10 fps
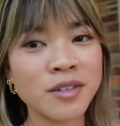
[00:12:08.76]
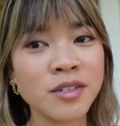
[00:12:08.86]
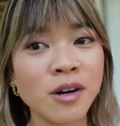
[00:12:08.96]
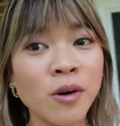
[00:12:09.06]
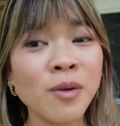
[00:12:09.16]

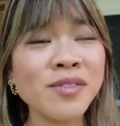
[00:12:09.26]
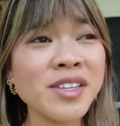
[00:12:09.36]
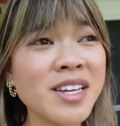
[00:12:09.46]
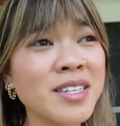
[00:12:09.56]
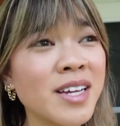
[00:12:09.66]
So hopefully
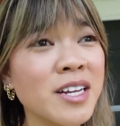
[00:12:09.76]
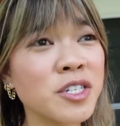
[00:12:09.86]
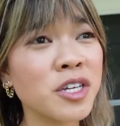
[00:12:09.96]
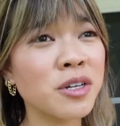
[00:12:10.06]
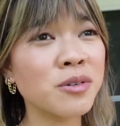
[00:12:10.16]
the inside is
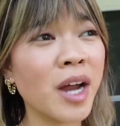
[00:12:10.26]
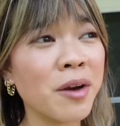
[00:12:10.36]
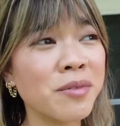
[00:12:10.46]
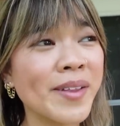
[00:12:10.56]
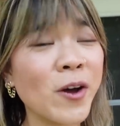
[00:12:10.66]
cute. I
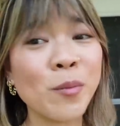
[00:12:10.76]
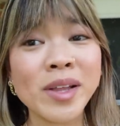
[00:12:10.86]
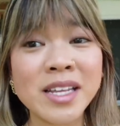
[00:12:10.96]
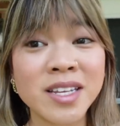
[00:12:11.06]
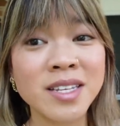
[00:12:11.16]
really hope I
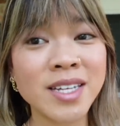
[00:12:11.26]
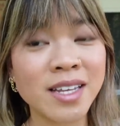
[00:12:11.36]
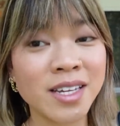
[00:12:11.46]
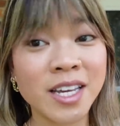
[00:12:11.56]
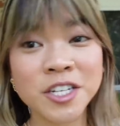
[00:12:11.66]
like the inside.
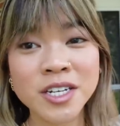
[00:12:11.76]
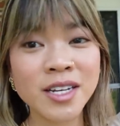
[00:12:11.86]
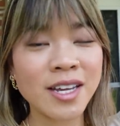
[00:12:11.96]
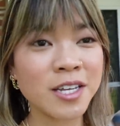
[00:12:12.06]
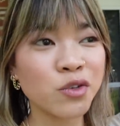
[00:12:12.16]
The kitchen
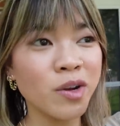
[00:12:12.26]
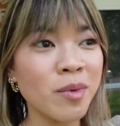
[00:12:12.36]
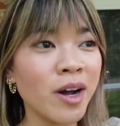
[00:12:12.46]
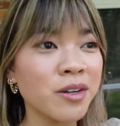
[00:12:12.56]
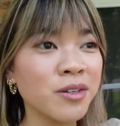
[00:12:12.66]
is
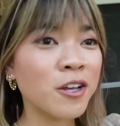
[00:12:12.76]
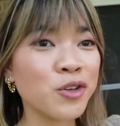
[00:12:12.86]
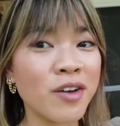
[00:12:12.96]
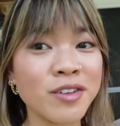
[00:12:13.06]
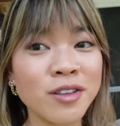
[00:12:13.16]
remodeled.
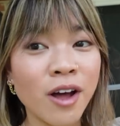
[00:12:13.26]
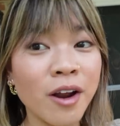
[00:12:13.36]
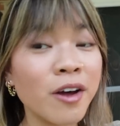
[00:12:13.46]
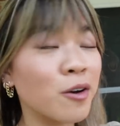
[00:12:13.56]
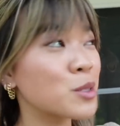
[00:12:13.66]
So I have a lot
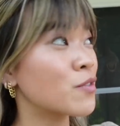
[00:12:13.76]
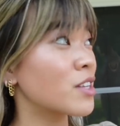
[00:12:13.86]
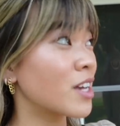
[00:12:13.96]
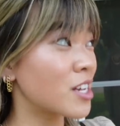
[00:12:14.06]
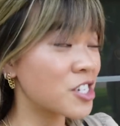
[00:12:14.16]
of hopes for the
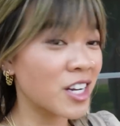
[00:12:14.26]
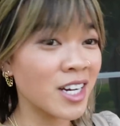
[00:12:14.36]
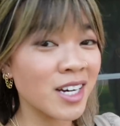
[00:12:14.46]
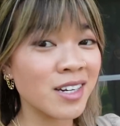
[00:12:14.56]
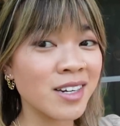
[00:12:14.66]

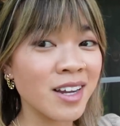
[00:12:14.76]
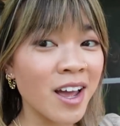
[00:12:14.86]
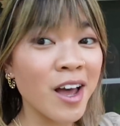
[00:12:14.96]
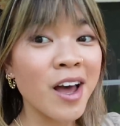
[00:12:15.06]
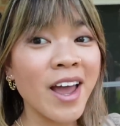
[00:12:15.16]
kitchen
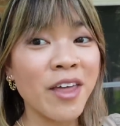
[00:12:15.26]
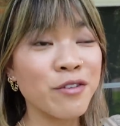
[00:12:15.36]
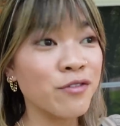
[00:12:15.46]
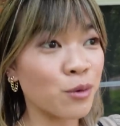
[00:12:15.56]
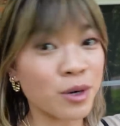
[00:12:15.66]
and the
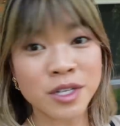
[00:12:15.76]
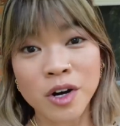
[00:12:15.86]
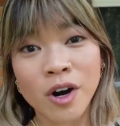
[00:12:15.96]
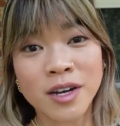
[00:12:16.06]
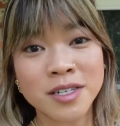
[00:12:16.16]
floors
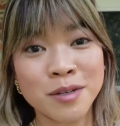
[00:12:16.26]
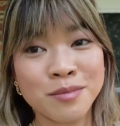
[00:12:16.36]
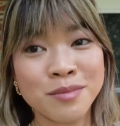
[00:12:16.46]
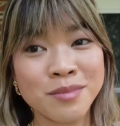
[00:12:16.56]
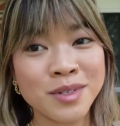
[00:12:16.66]
look awesome.
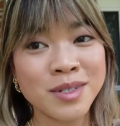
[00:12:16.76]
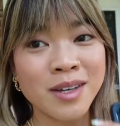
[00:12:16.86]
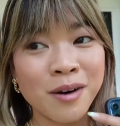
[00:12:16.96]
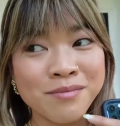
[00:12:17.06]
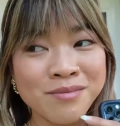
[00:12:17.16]

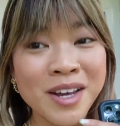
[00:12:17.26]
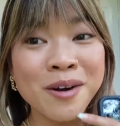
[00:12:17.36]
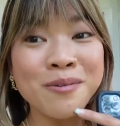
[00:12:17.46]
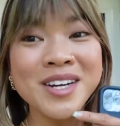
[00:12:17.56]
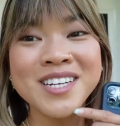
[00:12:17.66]
So
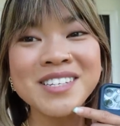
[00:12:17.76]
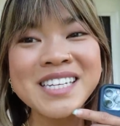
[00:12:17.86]
we shall